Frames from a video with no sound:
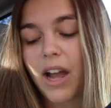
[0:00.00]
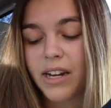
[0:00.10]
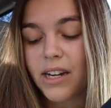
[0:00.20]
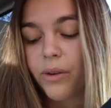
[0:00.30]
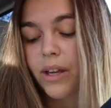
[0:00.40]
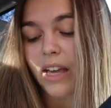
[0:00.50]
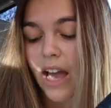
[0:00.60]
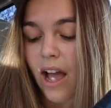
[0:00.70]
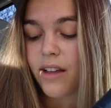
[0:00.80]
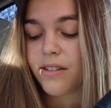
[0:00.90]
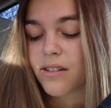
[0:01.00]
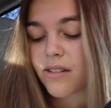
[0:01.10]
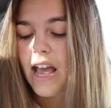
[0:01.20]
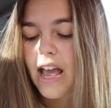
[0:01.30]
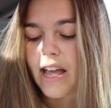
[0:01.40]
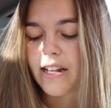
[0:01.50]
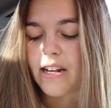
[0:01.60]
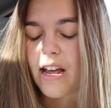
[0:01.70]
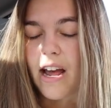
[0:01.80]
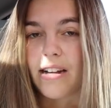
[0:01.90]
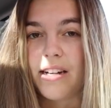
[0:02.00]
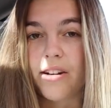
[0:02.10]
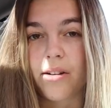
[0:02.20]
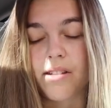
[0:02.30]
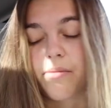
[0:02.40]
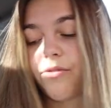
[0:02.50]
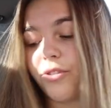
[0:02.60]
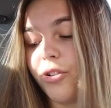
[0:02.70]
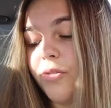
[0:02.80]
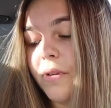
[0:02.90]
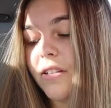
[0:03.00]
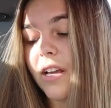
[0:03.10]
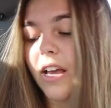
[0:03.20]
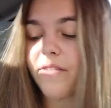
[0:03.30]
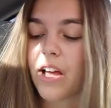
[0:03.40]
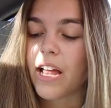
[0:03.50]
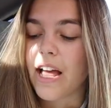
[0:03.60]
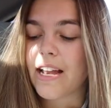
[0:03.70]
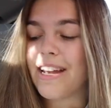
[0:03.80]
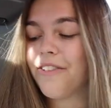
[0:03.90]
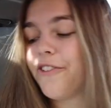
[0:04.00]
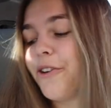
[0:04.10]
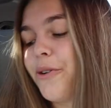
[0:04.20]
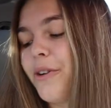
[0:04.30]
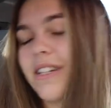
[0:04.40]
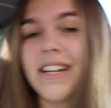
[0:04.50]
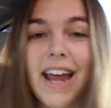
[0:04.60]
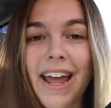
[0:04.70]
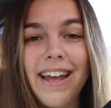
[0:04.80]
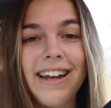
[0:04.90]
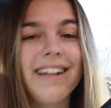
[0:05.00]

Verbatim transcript: I need to go get gas and I need to go get some food because I have not had any food today and